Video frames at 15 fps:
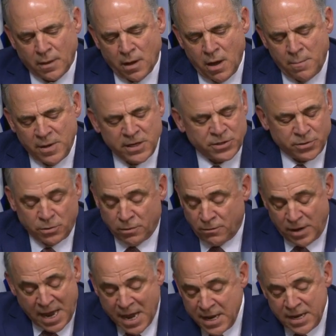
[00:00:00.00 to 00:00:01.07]
a minister of
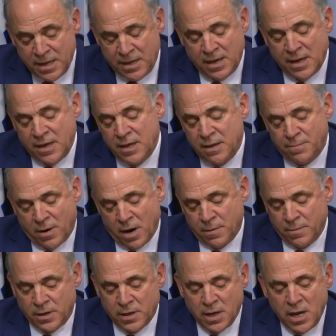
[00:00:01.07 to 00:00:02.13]
any, any
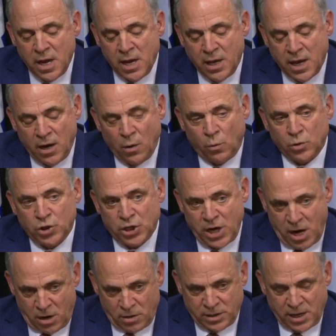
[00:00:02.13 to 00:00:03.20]
department can own shares?